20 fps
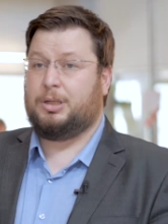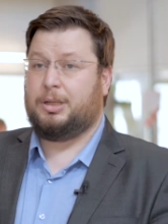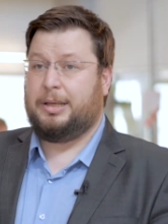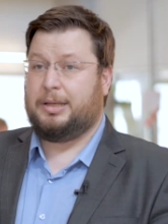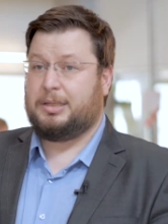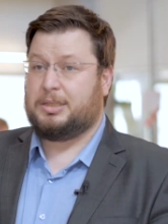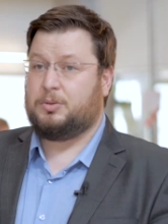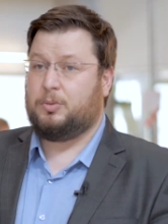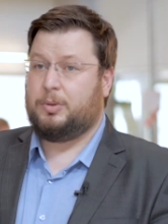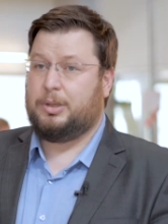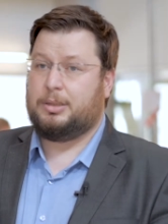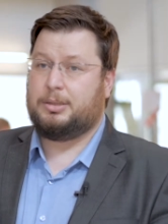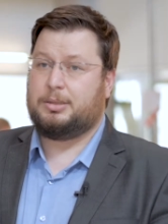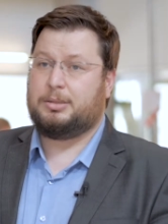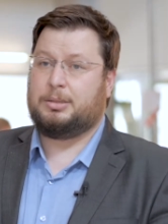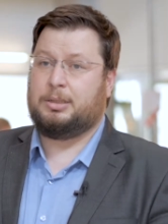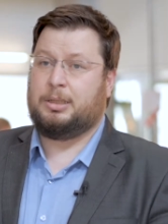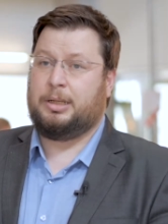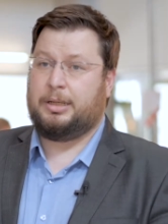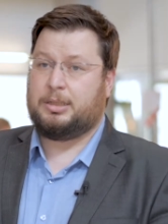the next event,
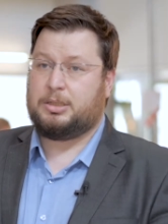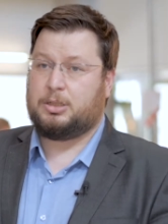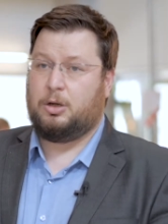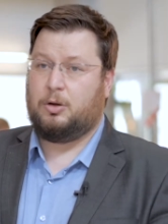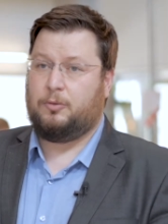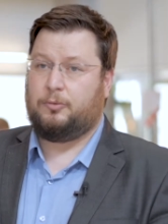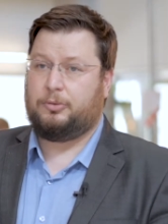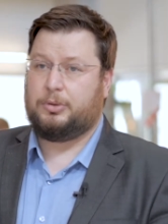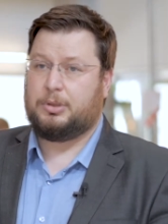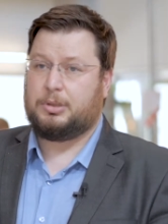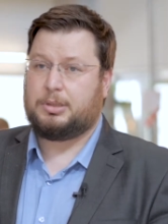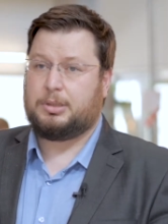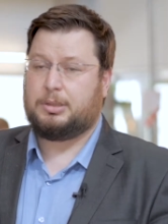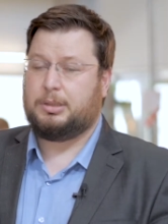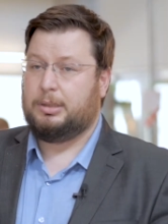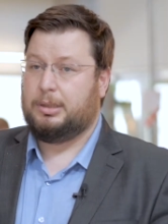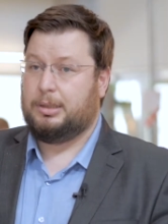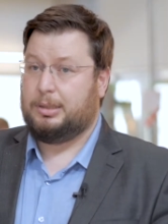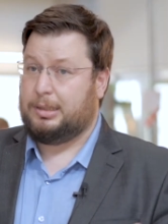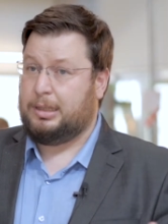the next conference,
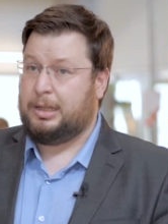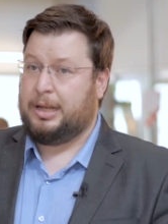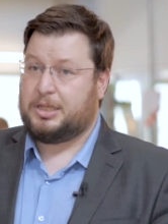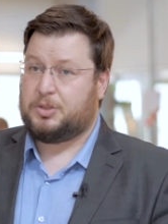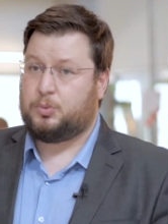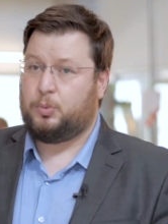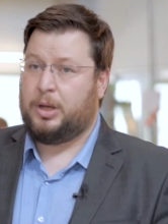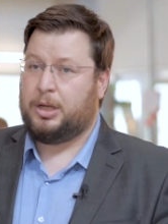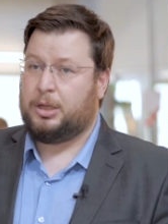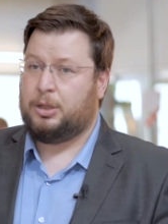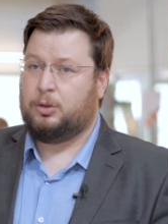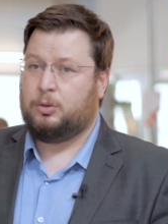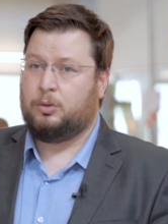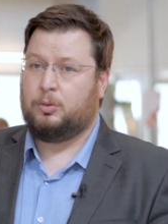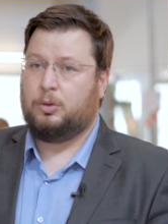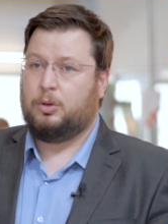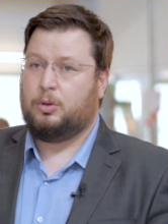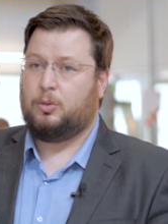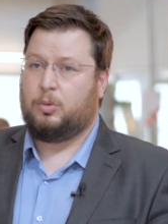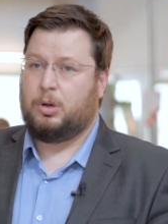the next venue
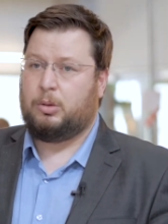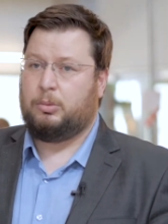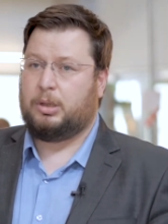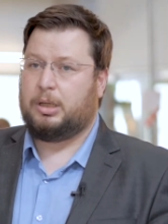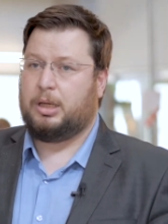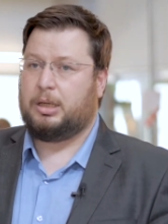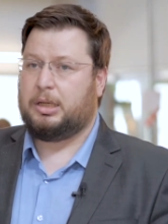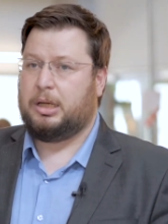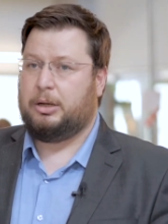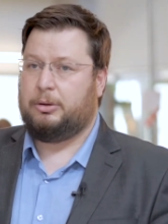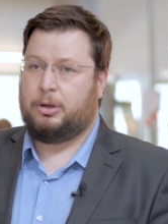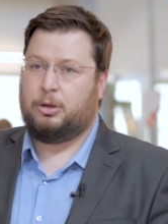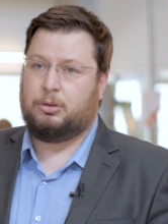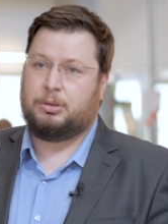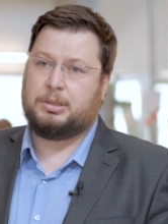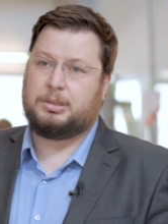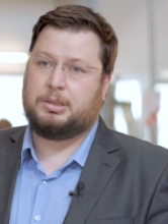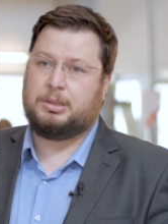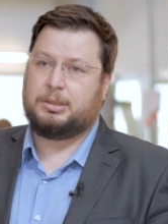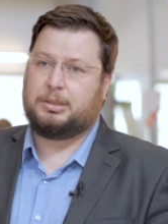where we can carry on
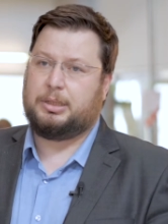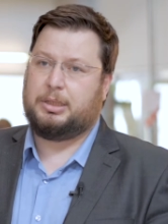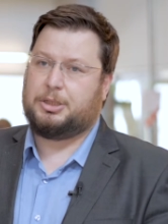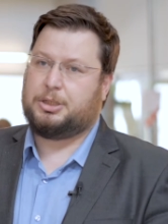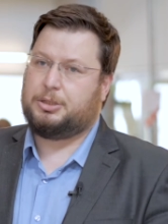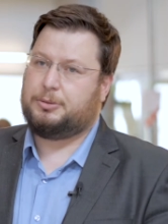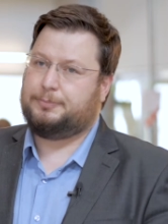this discussion.